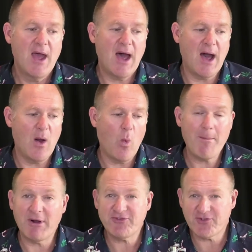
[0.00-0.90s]
uh,
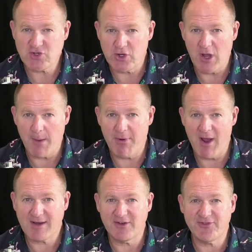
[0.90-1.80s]
what my studio
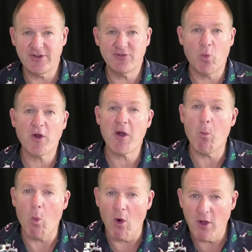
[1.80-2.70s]
practice is, what
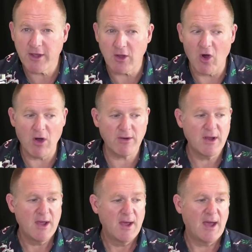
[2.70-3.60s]
I'm working on,
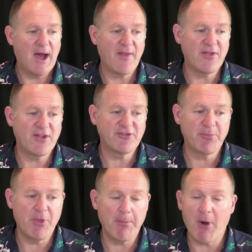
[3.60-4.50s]
uh, the,
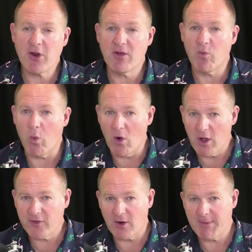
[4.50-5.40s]
the body of
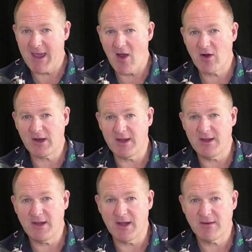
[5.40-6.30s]
work that I'm currently,
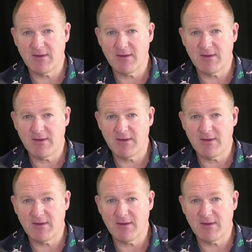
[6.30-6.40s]
you know,